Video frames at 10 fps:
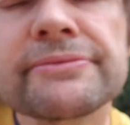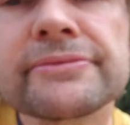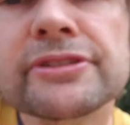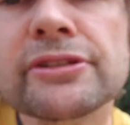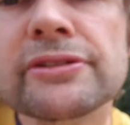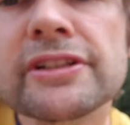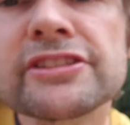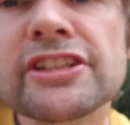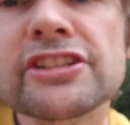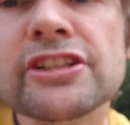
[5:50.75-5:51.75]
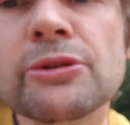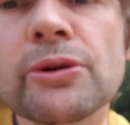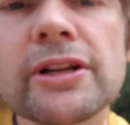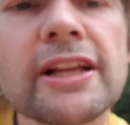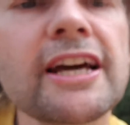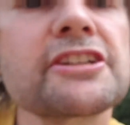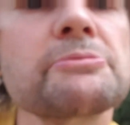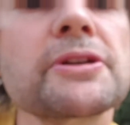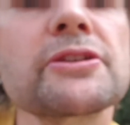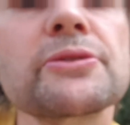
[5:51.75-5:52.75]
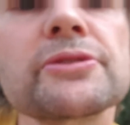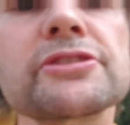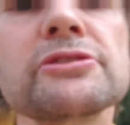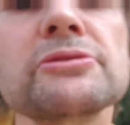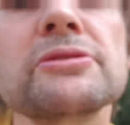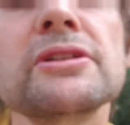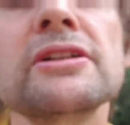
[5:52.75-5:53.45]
So that's actually quite a large mica crystal.